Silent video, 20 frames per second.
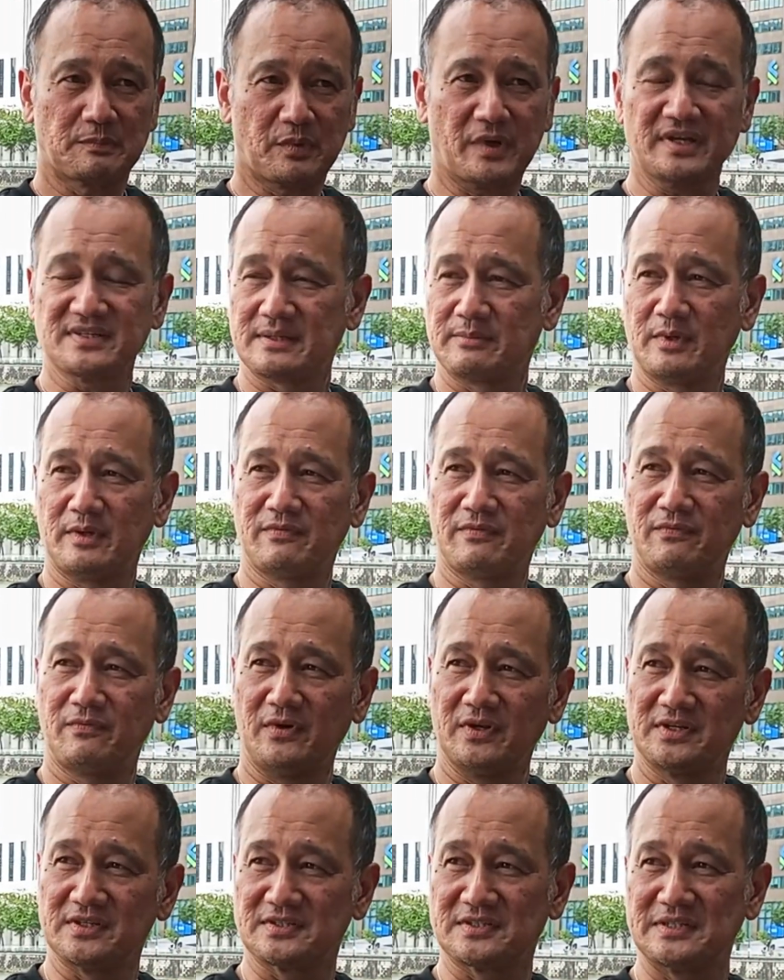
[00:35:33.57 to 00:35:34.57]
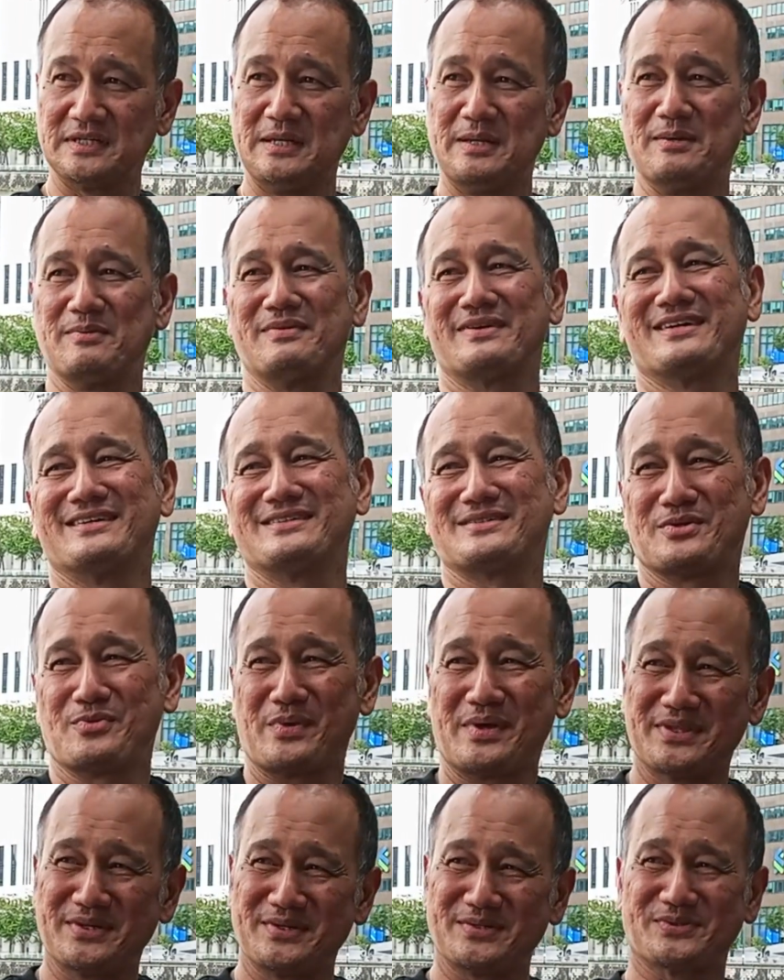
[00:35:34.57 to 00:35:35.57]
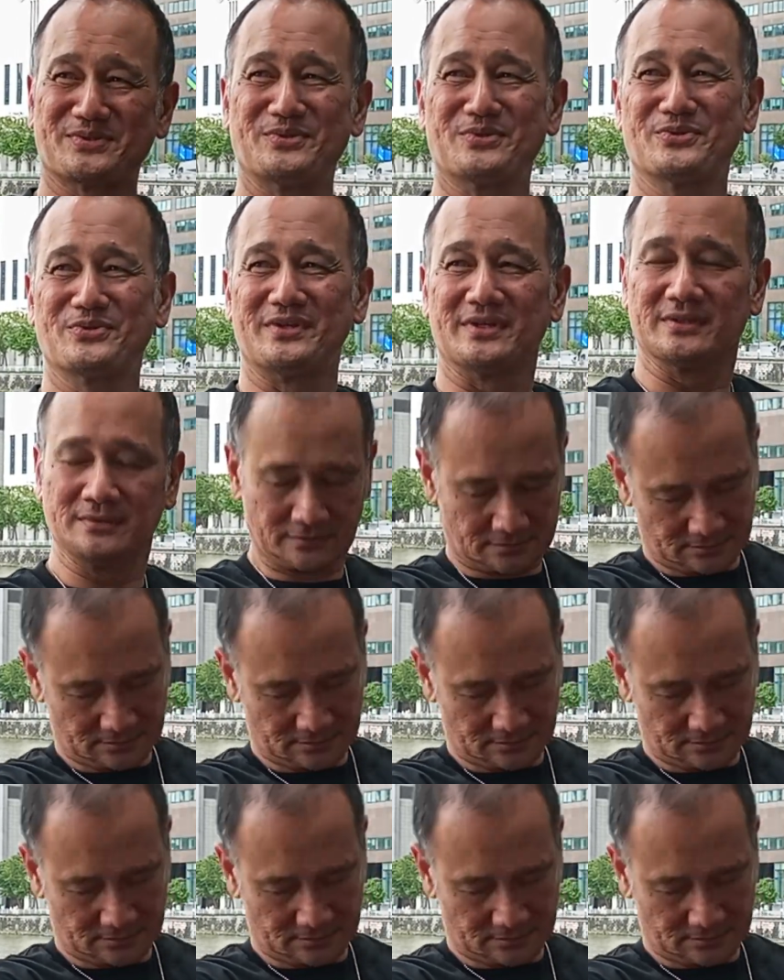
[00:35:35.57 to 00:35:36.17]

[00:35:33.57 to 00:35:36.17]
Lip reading: surprised I'm not fallen asleep because the weather is so good.